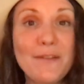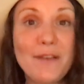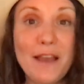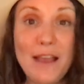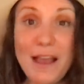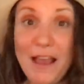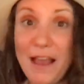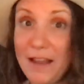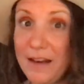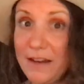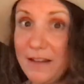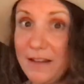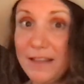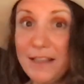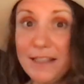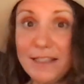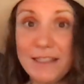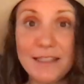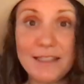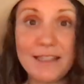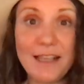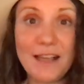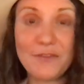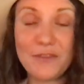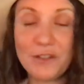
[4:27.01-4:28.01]
and this
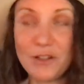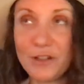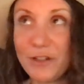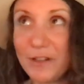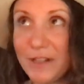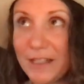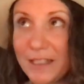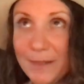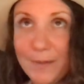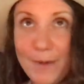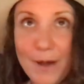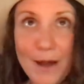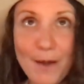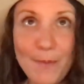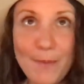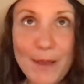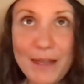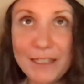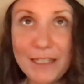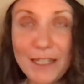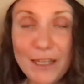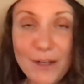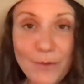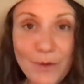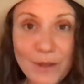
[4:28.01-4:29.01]
is after
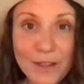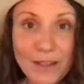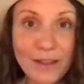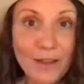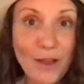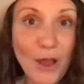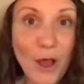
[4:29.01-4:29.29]
experimenting with